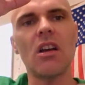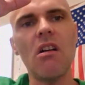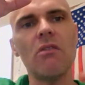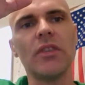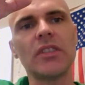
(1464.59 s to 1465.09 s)

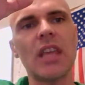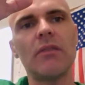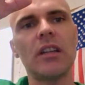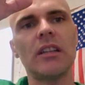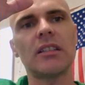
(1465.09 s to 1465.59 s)
It's like, oh,
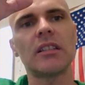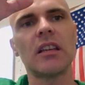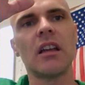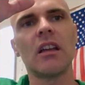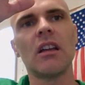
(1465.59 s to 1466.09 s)
this
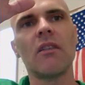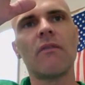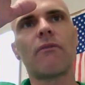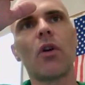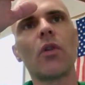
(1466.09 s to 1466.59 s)
evidence
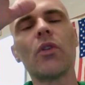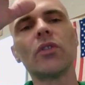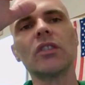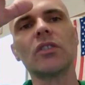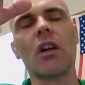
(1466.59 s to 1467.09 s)

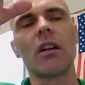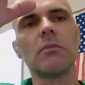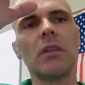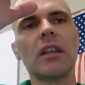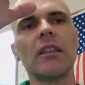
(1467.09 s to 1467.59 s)
furthers
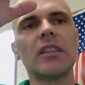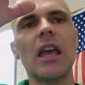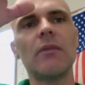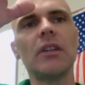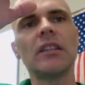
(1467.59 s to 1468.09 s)
this
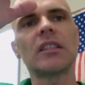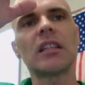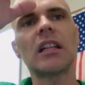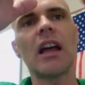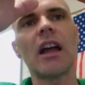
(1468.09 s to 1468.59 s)
argument. This
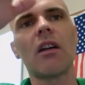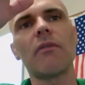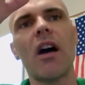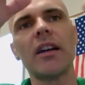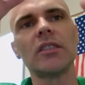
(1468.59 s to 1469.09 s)
evidence
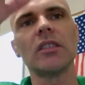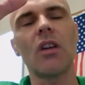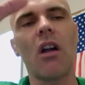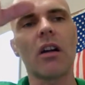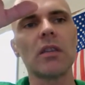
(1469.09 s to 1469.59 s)

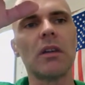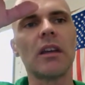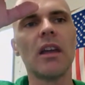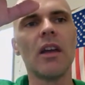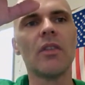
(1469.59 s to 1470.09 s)
clarifies this
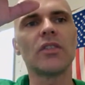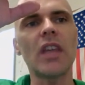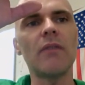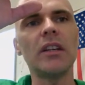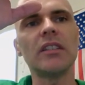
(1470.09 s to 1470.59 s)
argument.
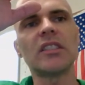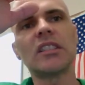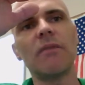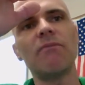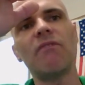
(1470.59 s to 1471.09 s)
This
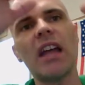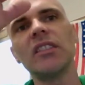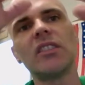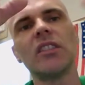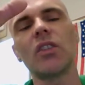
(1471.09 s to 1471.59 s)
evidence
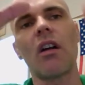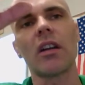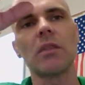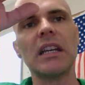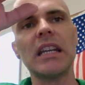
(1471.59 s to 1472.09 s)
defends
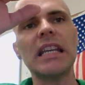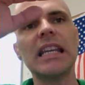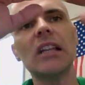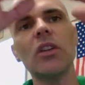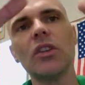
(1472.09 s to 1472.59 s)
this
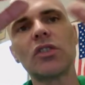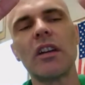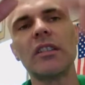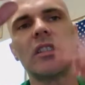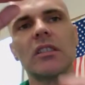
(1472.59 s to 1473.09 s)
argument. It
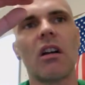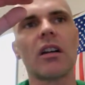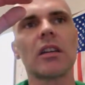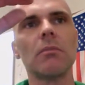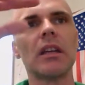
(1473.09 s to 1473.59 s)
illustrates
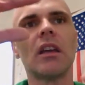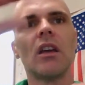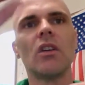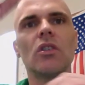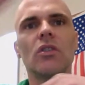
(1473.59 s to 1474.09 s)
this
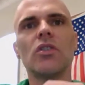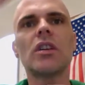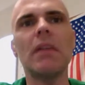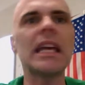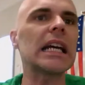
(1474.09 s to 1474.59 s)
argument.
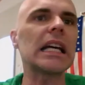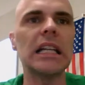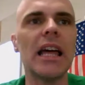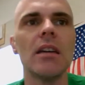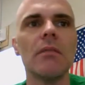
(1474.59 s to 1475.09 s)
You can
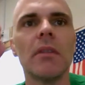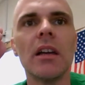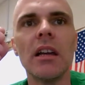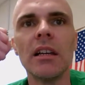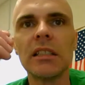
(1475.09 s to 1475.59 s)
make a
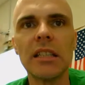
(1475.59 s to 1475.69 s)
claim.